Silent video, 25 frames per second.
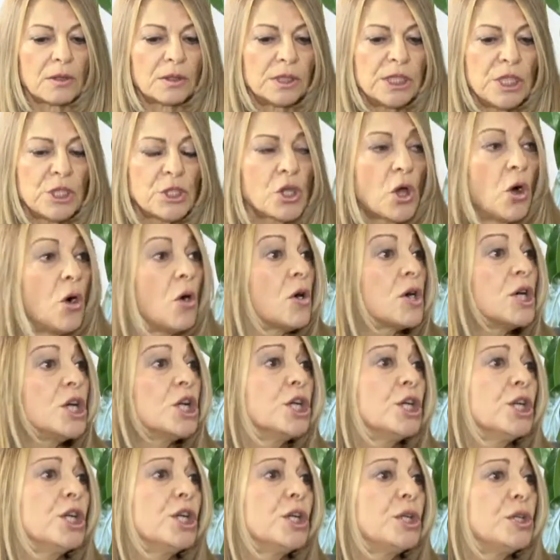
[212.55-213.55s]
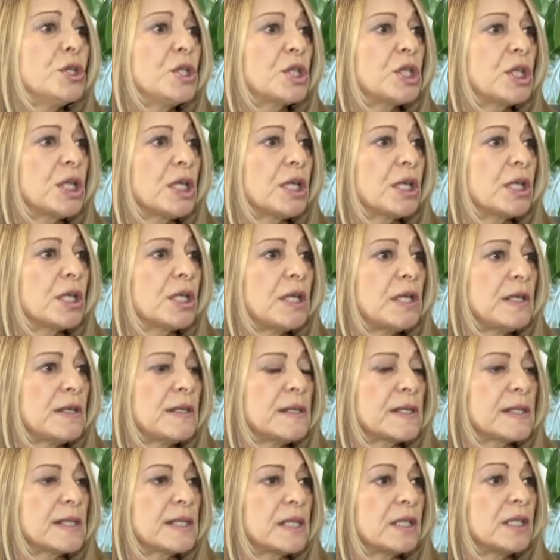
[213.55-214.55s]
dishonored.
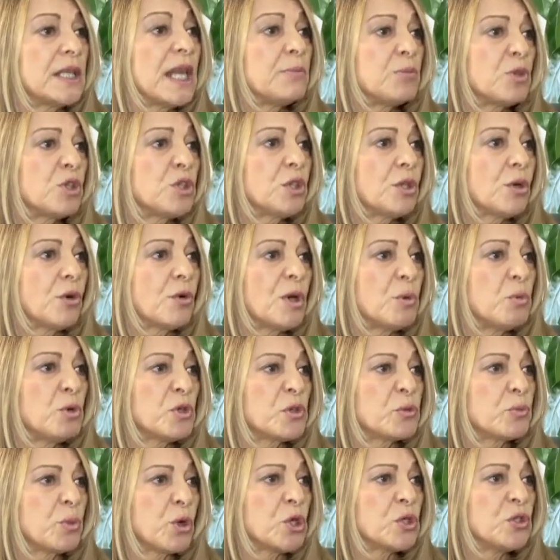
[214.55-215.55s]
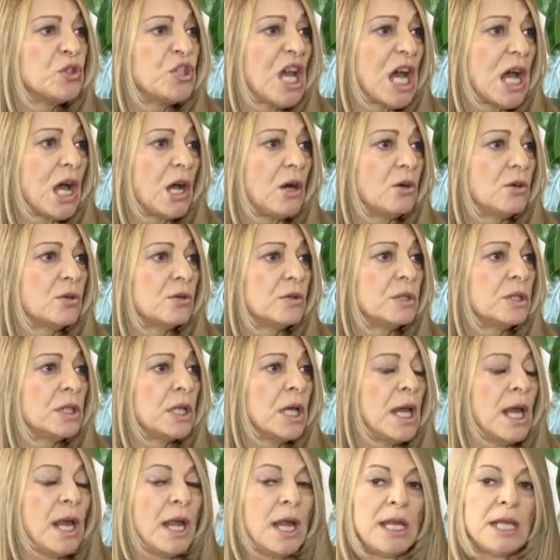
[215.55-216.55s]
His laboratory was burned down.
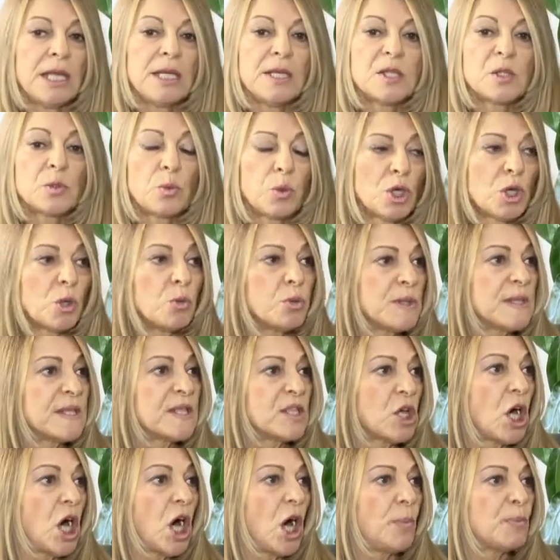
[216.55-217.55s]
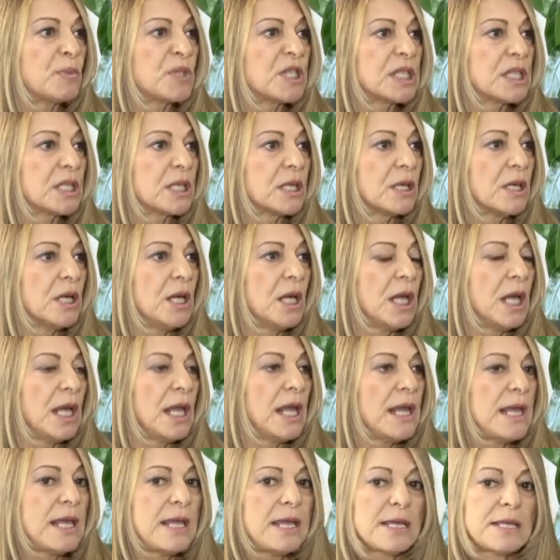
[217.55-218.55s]
His work was stopped.
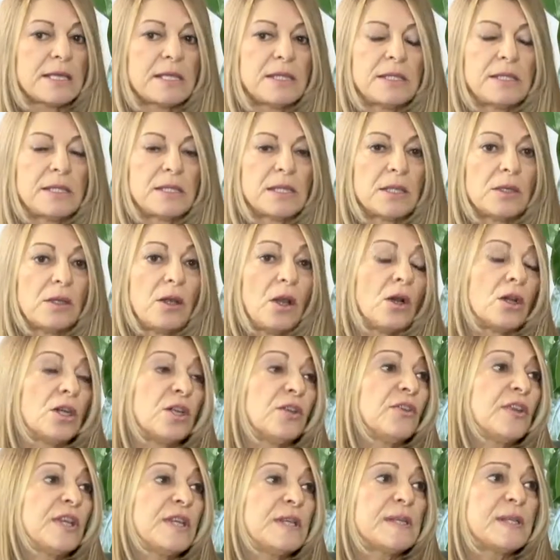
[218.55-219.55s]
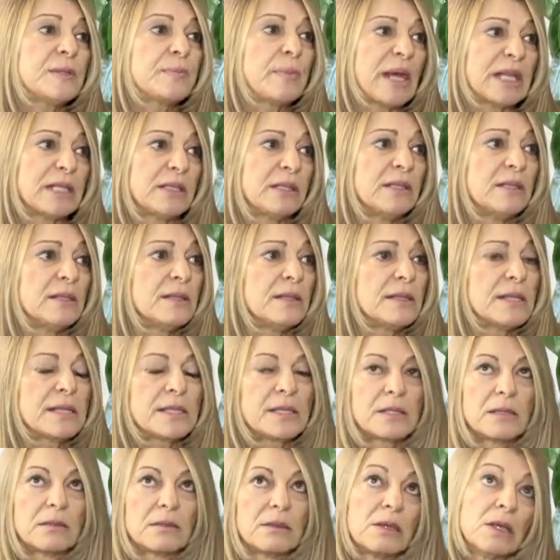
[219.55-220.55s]
And a lot of his
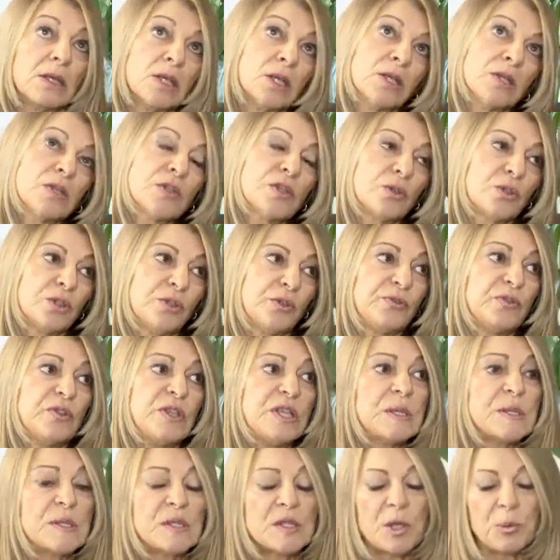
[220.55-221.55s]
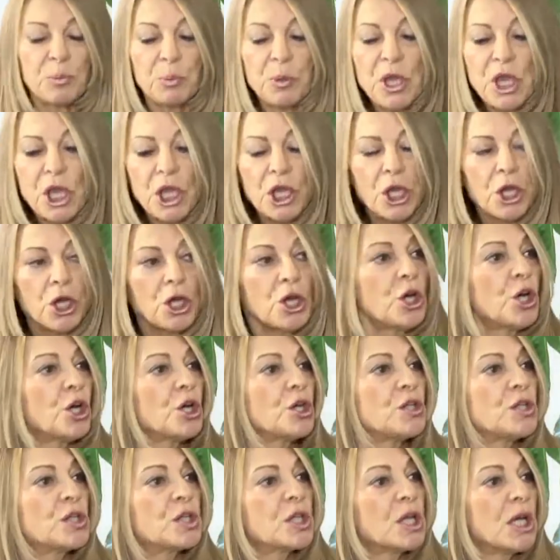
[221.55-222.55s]
patents sort of
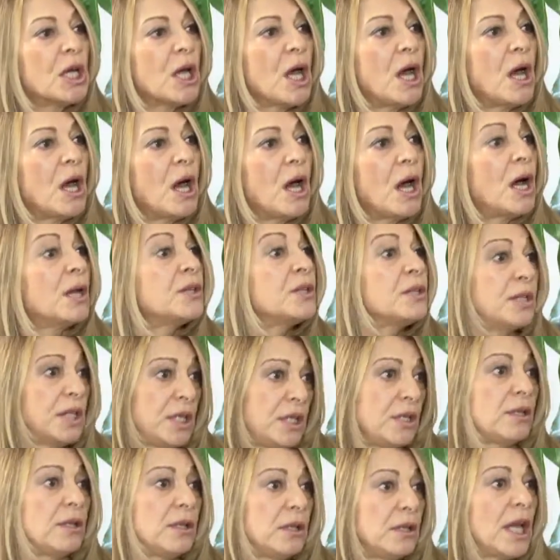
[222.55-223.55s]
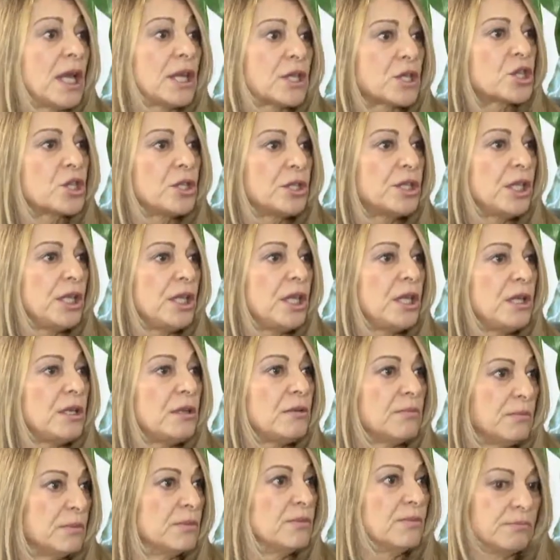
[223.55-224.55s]
disappeared until
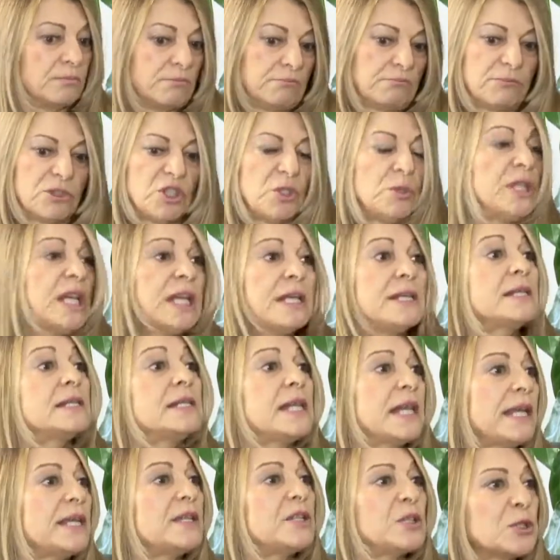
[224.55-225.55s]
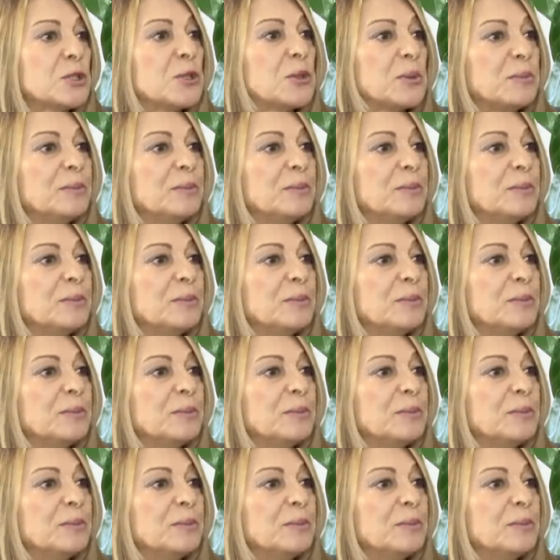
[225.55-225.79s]
actually today's date.